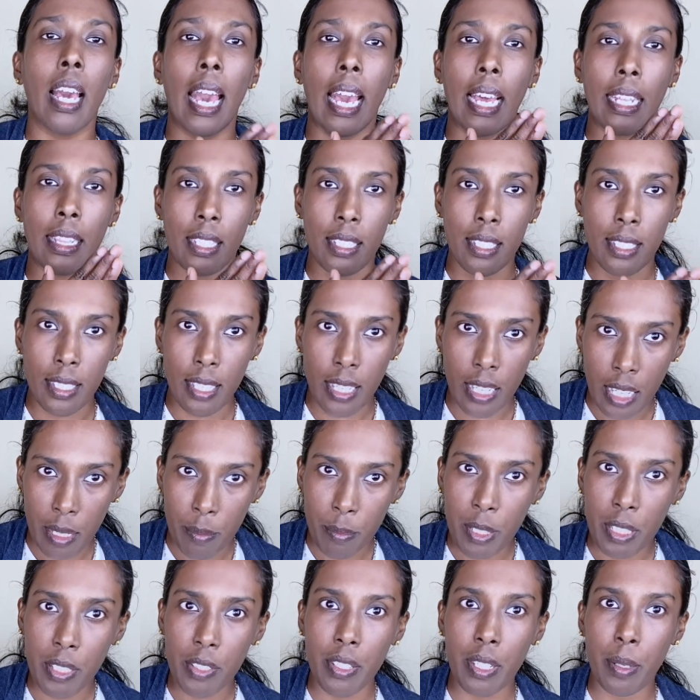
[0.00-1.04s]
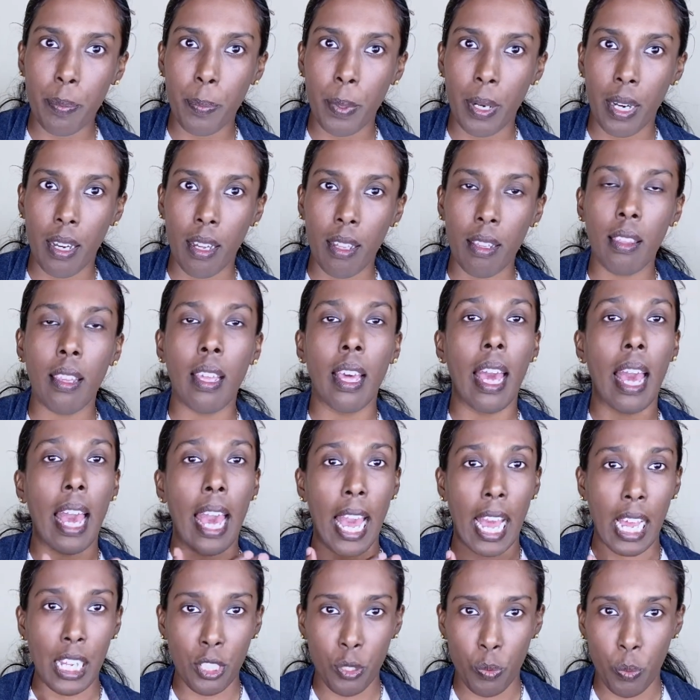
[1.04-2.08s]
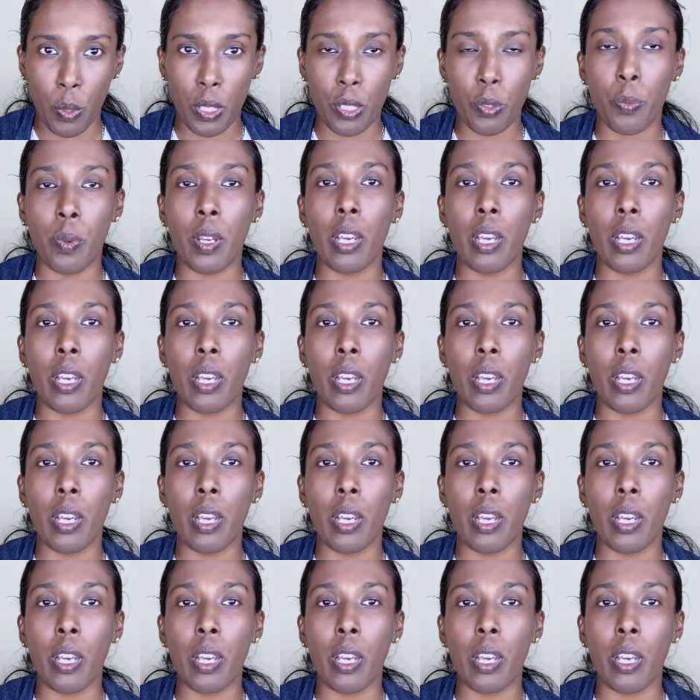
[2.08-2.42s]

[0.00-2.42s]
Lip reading: and the same career path as what